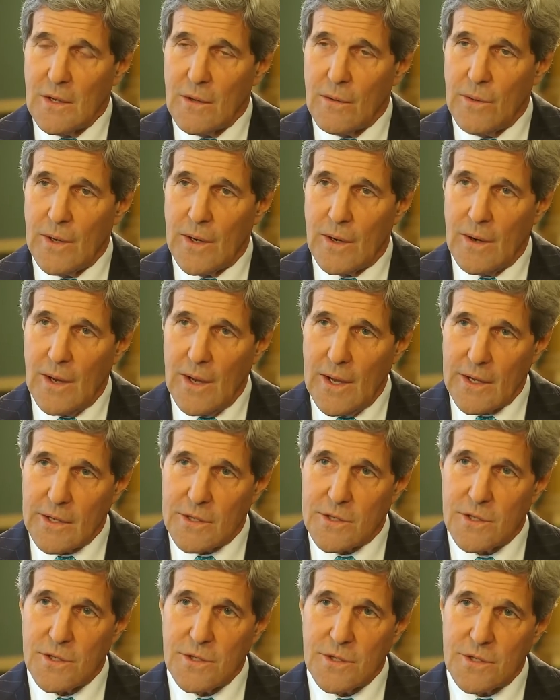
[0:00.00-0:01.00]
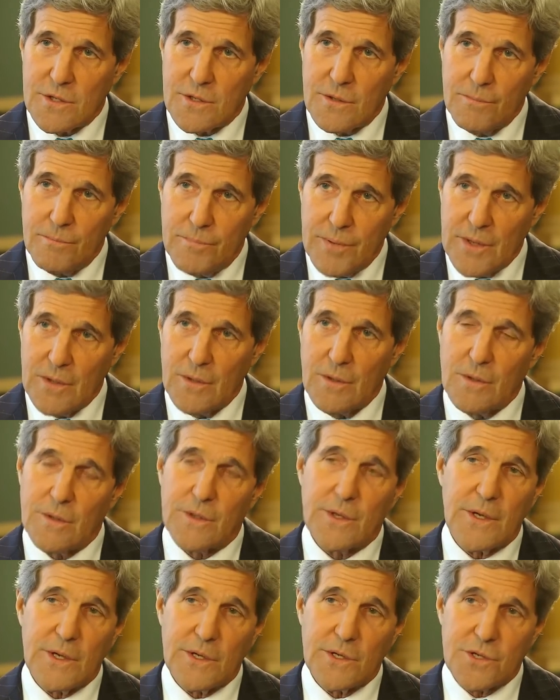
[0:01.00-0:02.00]
We are anxious to
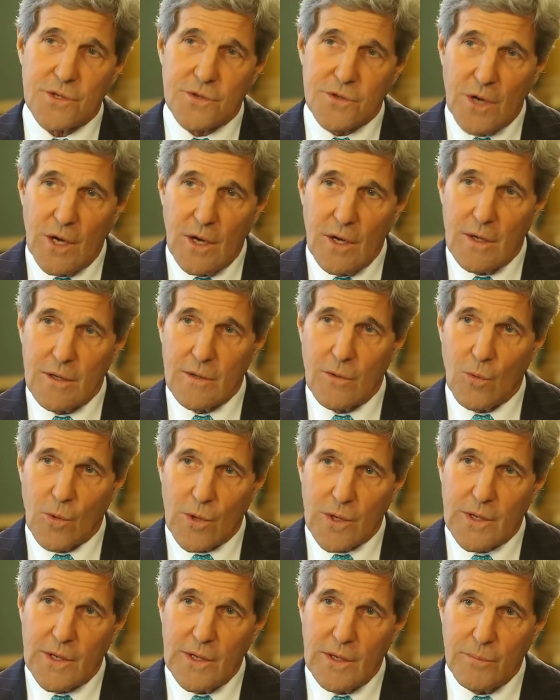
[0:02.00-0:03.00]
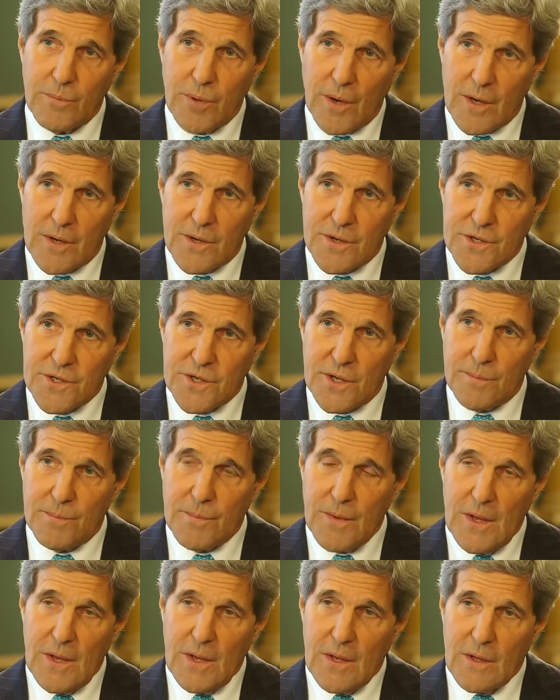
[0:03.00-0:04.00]
build a strong working partnership